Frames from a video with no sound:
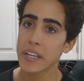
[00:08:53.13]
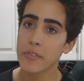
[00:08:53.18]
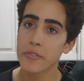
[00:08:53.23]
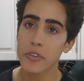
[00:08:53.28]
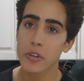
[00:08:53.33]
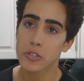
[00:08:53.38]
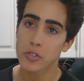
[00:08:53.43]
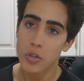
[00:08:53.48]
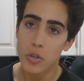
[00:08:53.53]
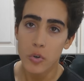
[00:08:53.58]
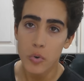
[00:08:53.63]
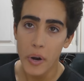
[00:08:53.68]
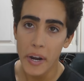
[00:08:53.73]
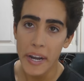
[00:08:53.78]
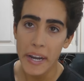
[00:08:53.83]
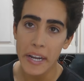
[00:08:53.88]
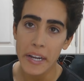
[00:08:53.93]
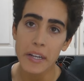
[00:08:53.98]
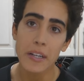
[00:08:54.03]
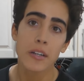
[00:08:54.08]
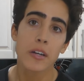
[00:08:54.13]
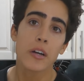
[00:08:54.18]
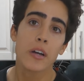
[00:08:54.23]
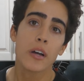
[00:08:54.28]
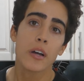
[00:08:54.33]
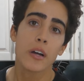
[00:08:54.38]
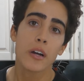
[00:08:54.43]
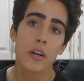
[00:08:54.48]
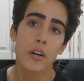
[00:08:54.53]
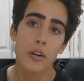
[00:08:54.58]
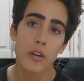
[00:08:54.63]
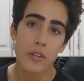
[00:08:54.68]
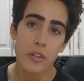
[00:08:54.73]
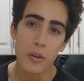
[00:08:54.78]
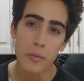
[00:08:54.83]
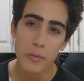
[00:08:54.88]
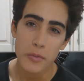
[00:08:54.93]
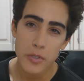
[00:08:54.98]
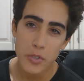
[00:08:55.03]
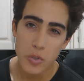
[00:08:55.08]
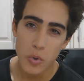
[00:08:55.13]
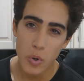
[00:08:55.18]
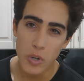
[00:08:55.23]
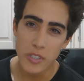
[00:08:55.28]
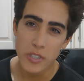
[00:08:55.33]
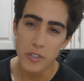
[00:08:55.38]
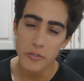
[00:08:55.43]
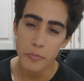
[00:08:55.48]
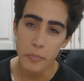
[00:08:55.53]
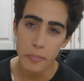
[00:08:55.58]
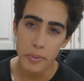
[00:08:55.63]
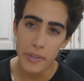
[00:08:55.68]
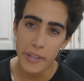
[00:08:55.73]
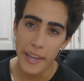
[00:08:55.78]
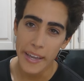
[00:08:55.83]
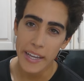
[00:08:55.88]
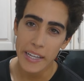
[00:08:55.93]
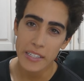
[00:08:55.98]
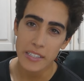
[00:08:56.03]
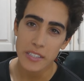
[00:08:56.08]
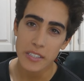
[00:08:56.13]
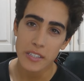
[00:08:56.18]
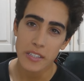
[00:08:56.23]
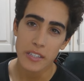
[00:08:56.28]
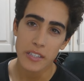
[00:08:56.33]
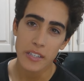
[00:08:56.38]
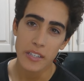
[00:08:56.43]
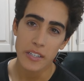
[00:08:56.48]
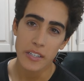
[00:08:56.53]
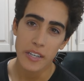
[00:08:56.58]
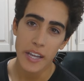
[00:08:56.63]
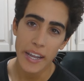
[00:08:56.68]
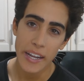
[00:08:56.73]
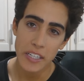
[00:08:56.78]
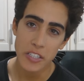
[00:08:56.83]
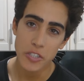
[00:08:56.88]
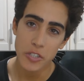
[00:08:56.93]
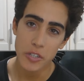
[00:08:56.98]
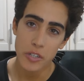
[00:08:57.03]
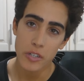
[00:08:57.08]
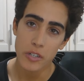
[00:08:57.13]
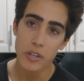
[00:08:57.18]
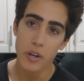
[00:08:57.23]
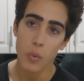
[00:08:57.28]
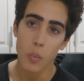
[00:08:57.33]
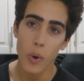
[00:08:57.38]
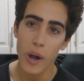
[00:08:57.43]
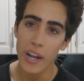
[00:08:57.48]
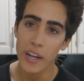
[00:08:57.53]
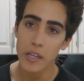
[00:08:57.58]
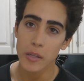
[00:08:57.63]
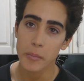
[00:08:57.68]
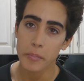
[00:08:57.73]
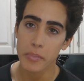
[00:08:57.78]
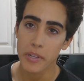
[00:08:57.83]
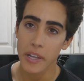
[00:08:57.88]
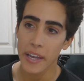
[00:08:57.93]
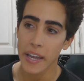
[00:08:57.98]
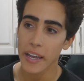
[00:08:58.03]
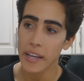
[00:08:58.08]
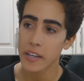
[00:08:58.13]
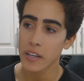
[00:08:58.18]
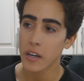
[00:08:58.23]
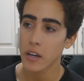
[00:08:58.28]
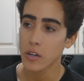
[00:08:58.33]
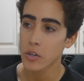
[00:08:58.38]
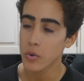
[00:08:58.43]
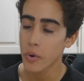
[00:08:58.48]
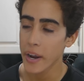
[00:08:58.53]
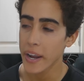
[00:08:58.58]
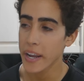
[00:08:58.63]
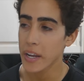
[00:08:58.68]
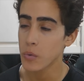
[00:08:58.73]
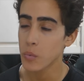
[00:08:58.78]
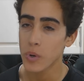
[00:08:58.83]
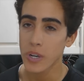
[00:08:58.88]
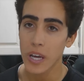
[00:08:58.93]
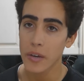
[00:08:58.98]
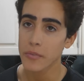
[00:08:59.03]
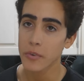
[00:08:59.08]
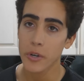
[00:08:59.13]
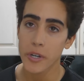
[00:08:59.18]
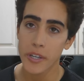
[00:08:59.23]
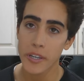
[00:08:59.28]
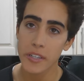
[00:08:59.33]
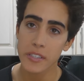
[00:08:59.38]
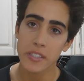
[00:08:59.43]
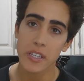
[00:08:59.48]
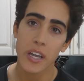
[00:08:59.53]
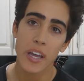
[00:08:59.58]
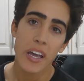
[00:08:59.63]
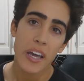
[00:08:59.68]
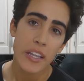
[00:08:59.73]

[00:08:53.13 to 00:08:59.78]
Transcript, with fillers: If there's a grain or a source of plant in nature, a wild plant, a grain, whatever it is,